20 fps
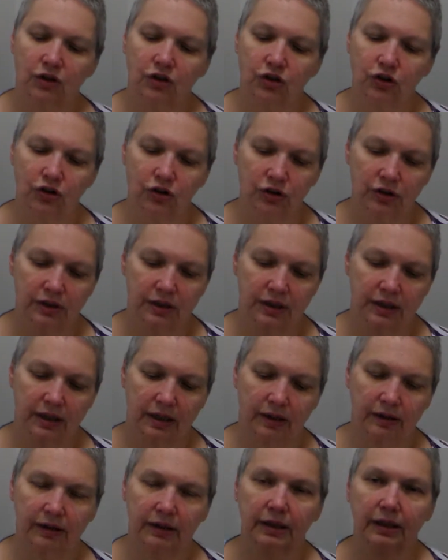Turns
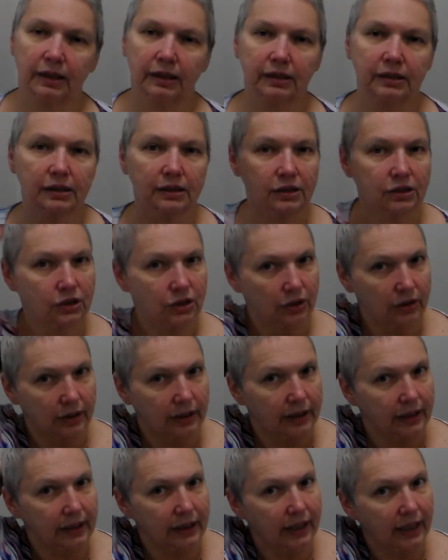out that the
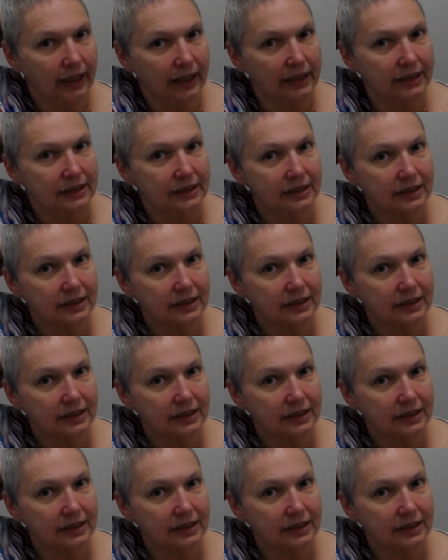Cherokee had